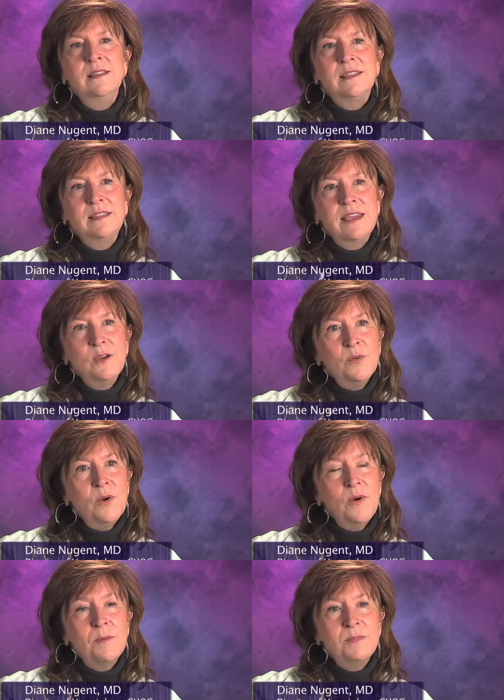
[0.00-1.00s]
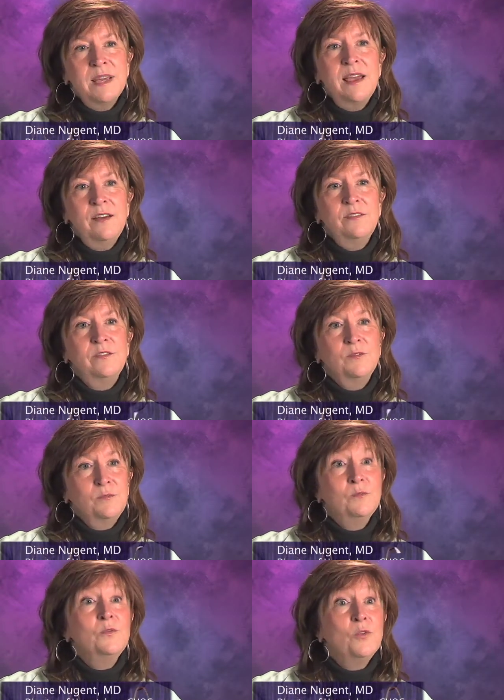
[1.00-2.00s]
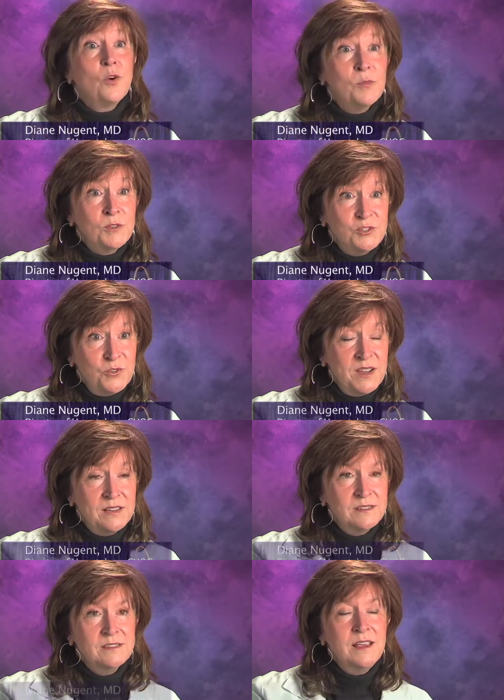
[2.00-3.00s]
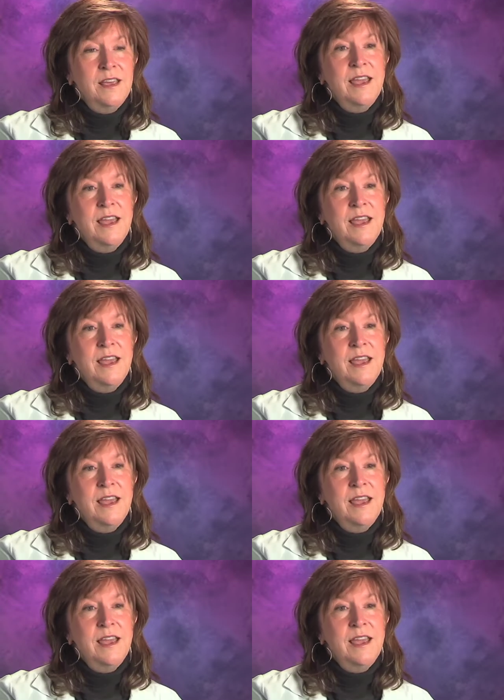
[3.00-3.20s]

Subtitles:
that they grow up to have normal joints.